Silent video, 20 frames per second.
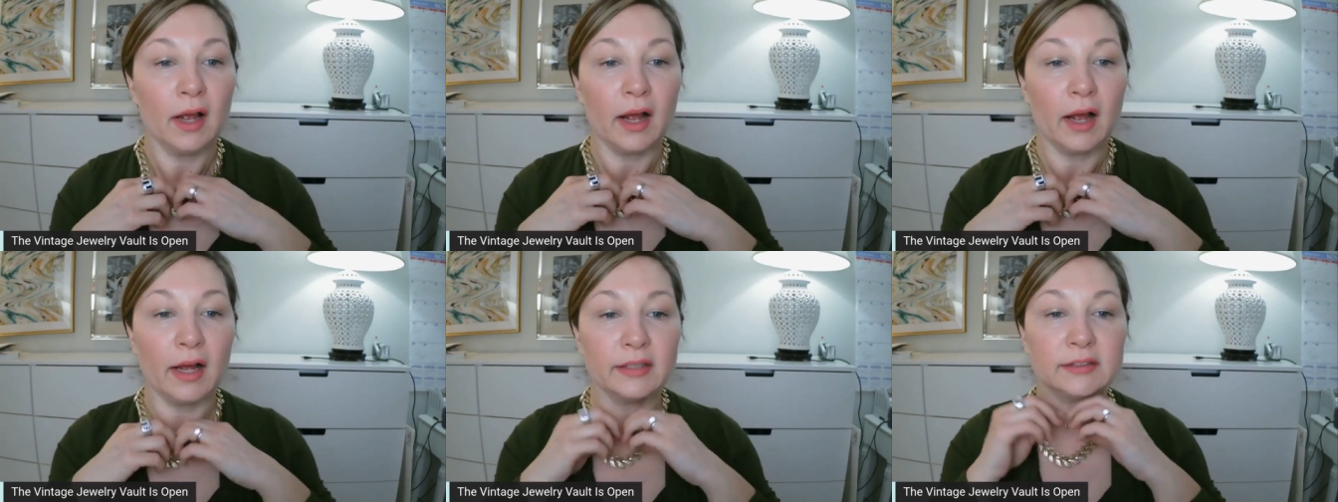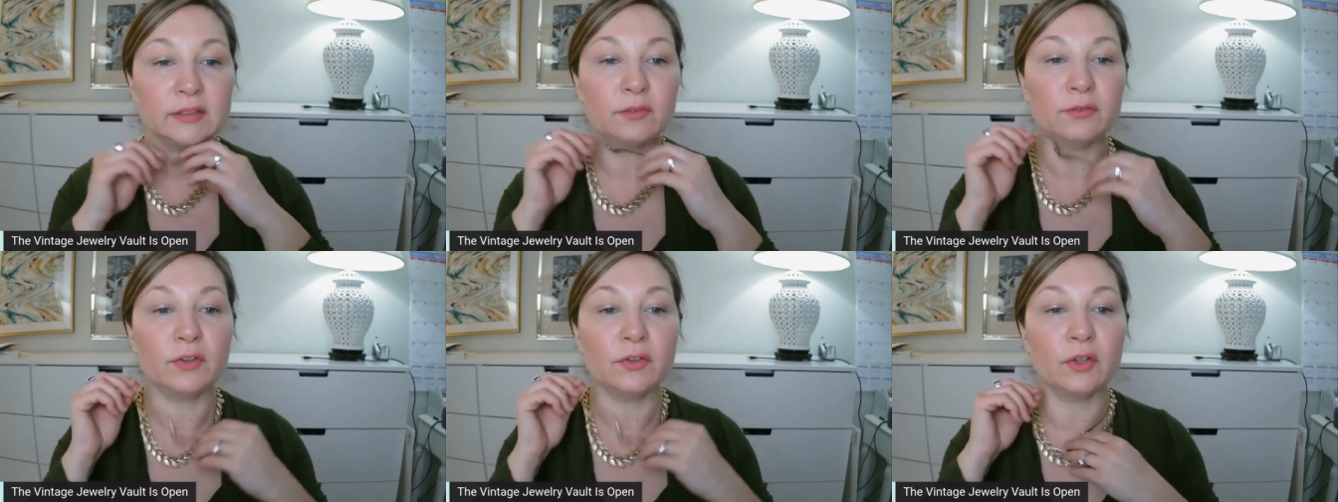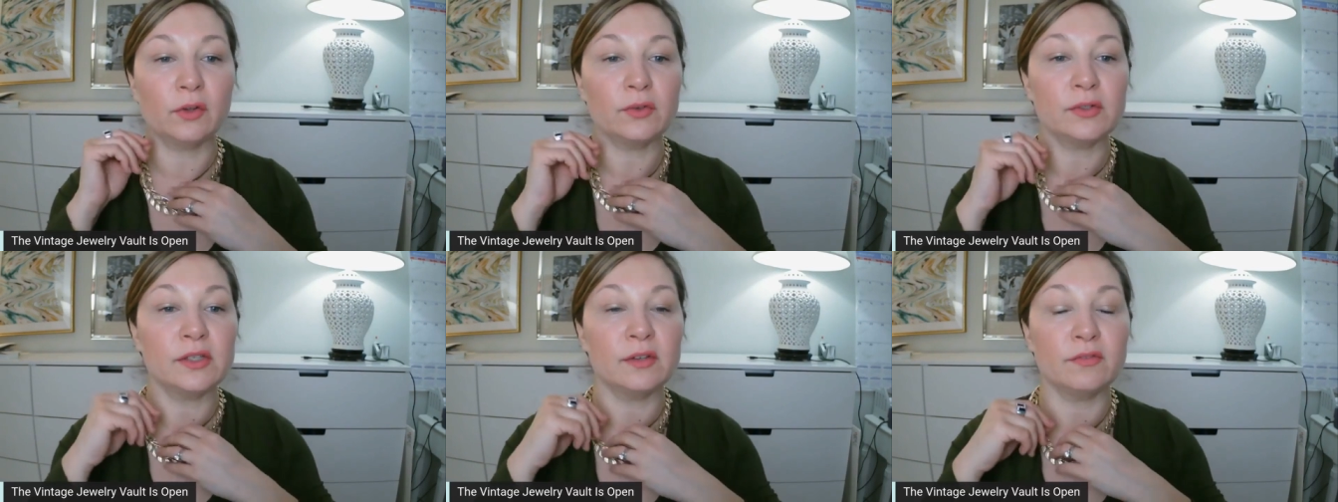Uh, so for
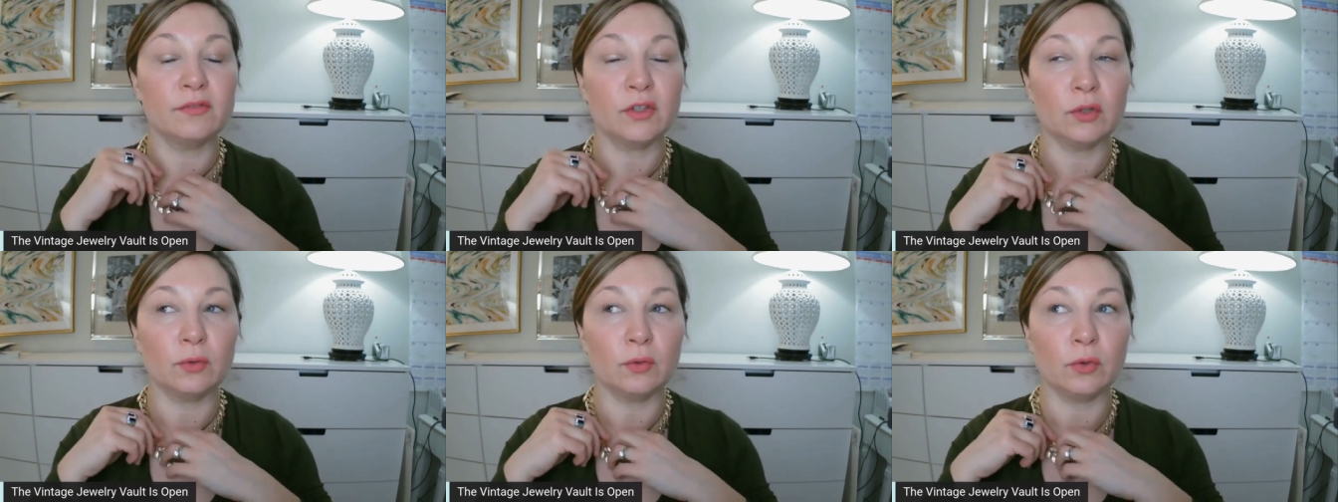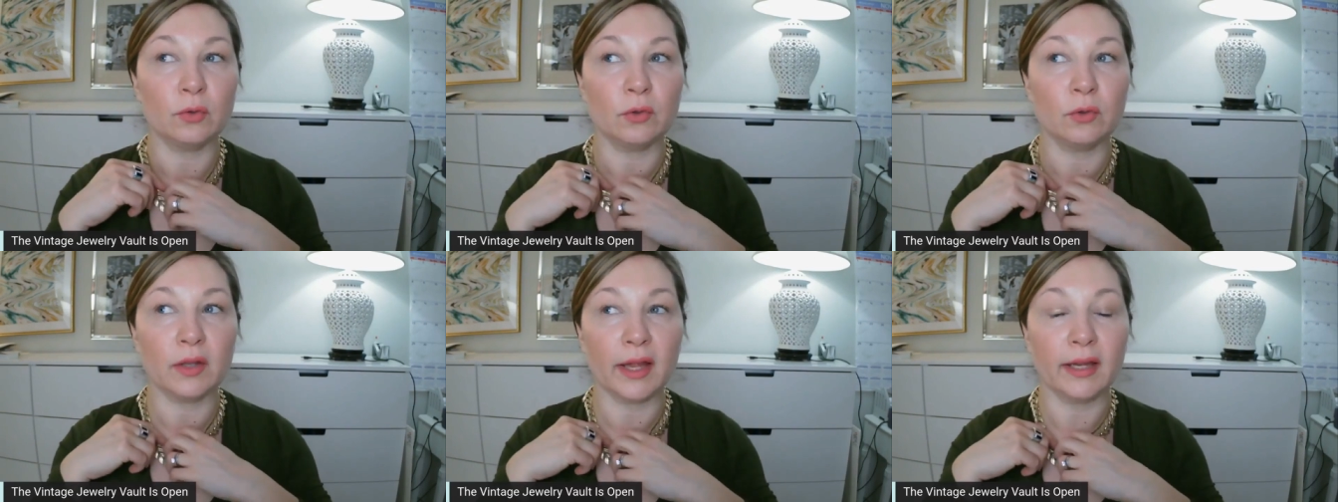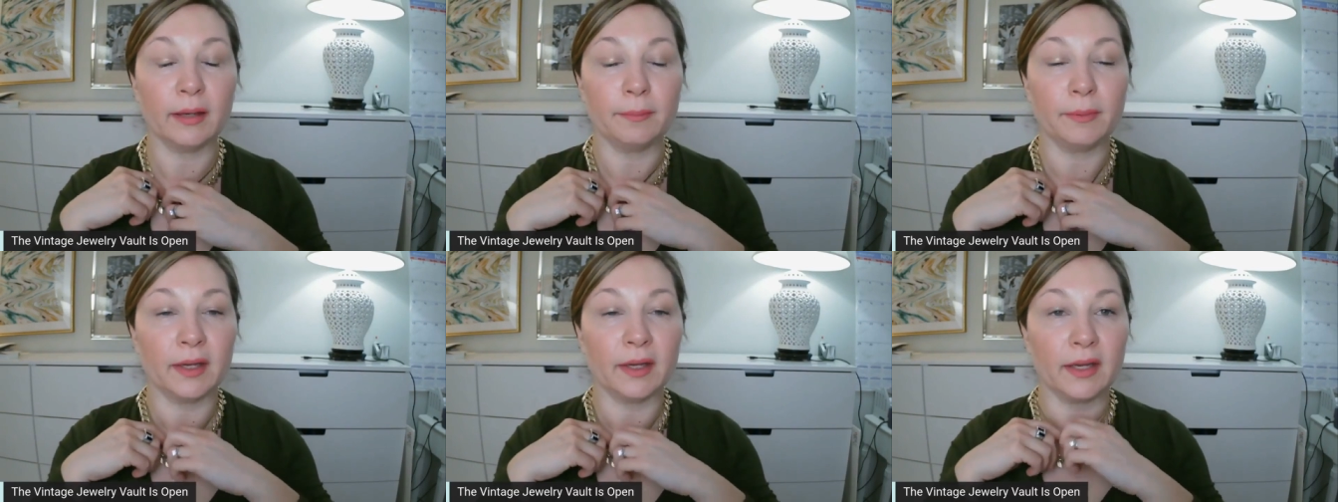those of you who
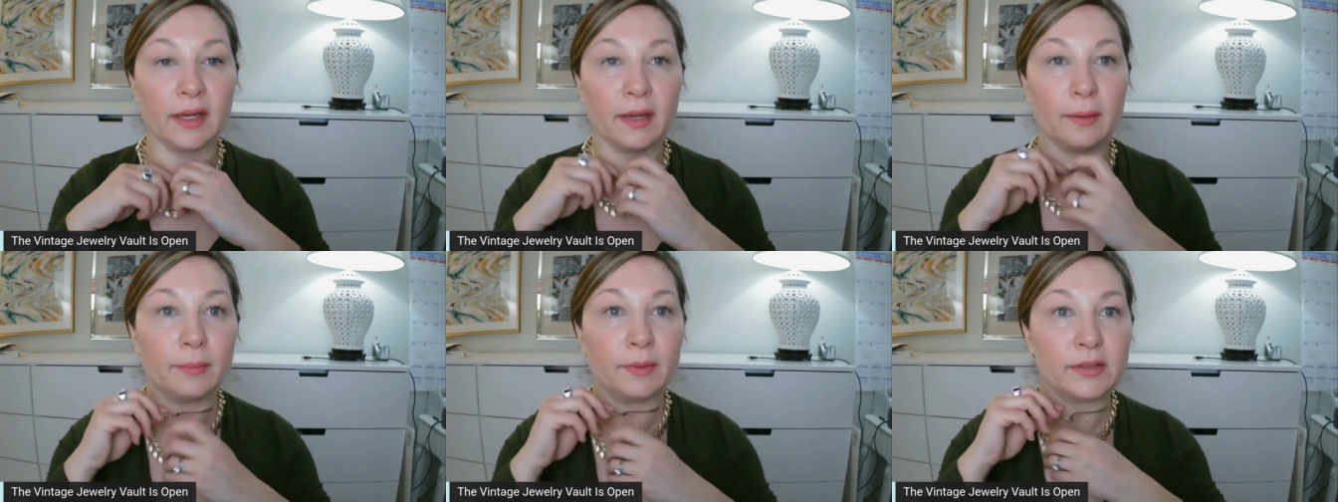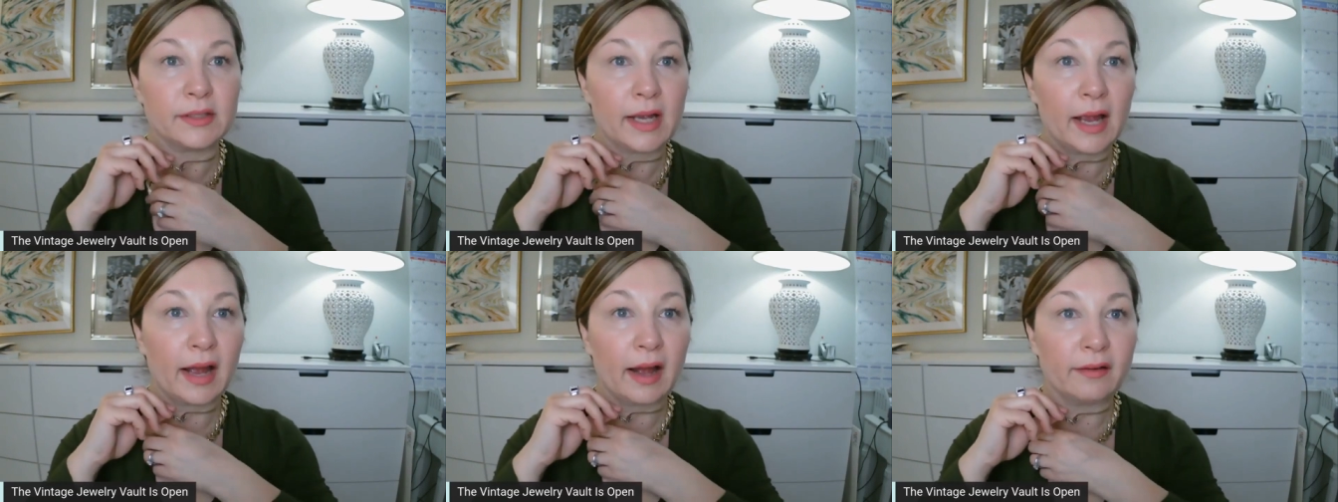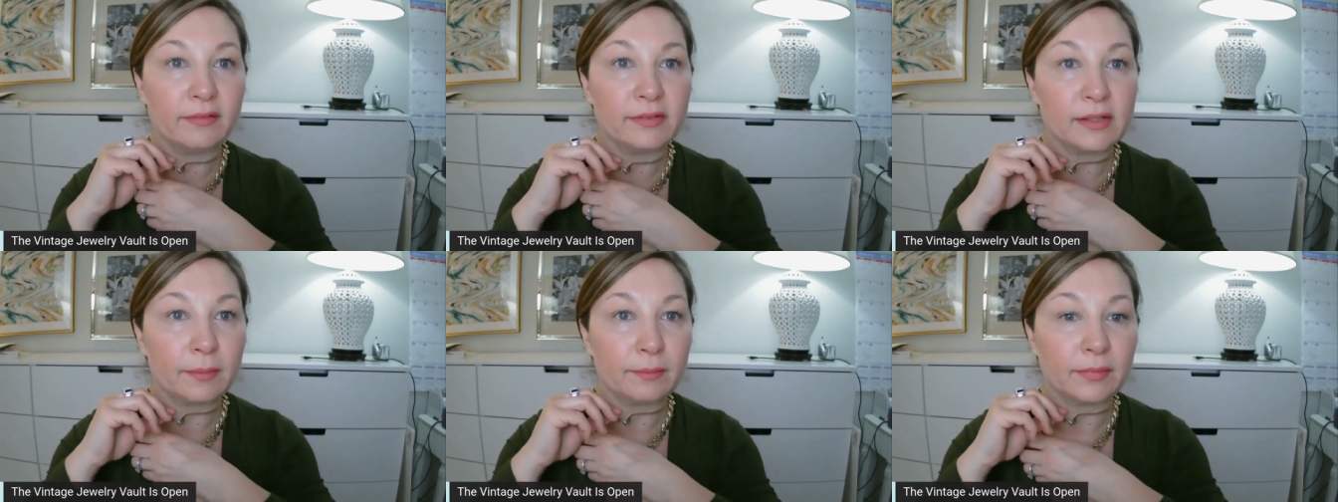like being able to
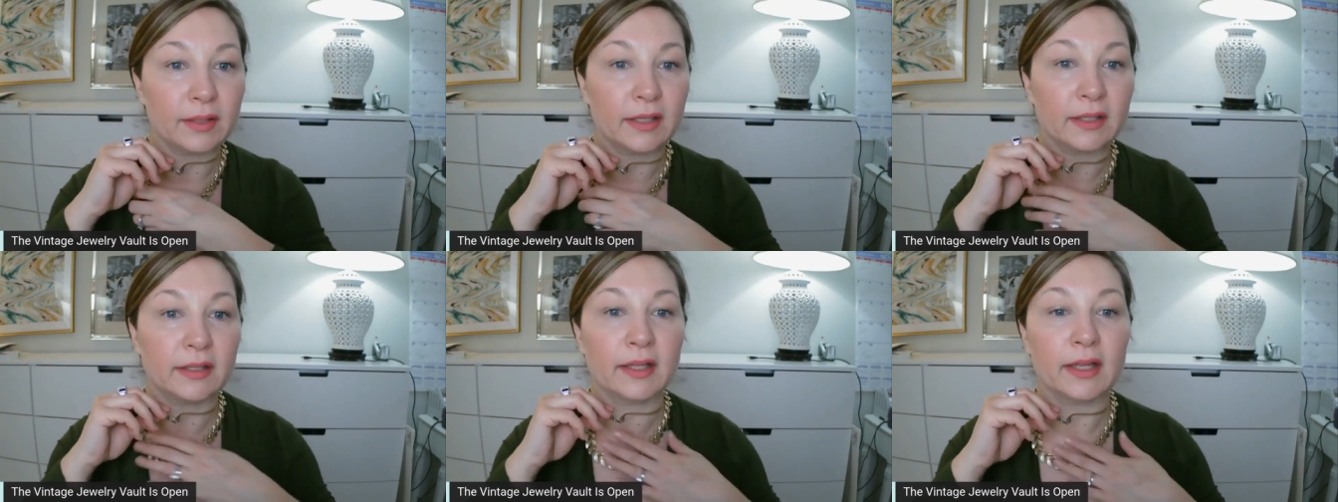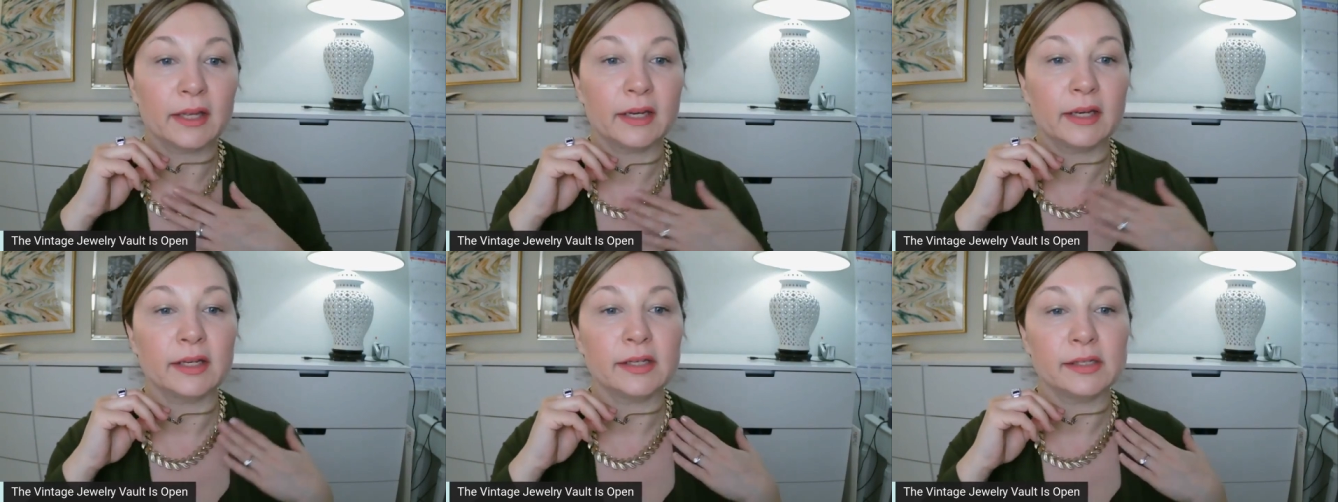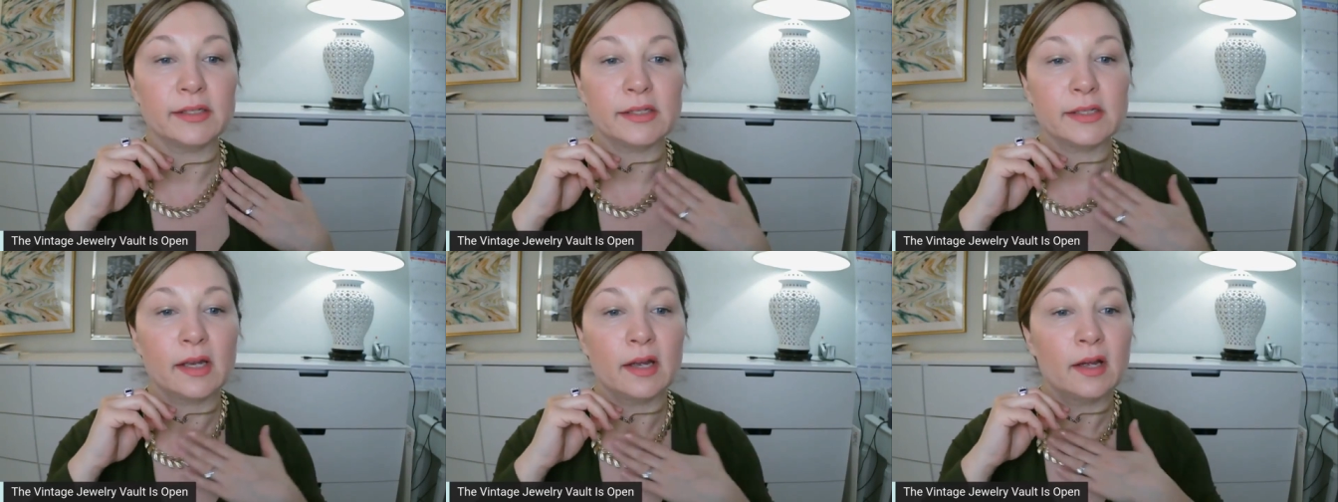have something that
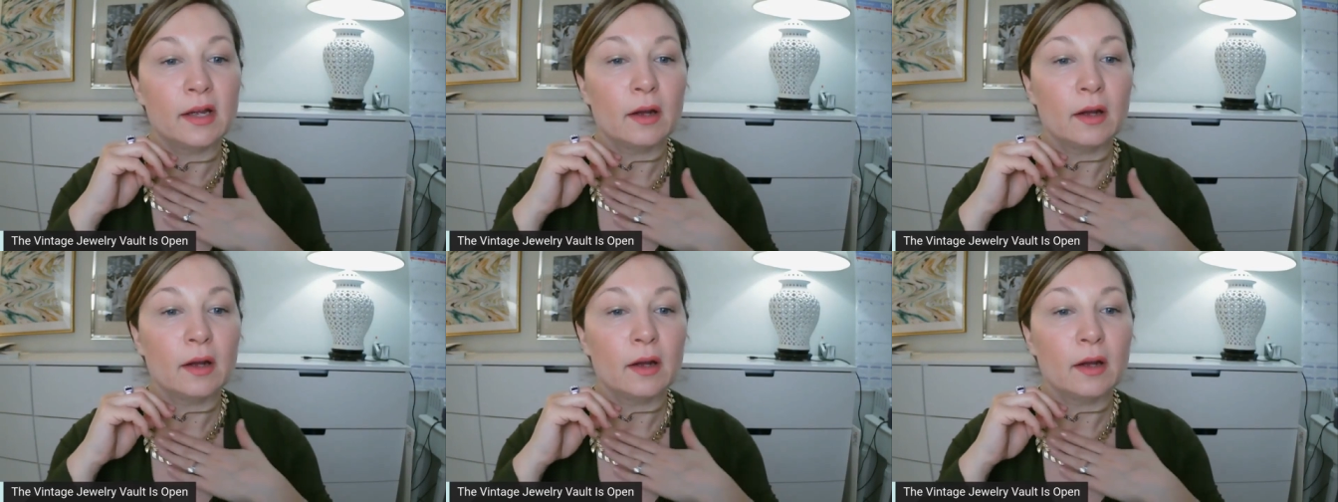is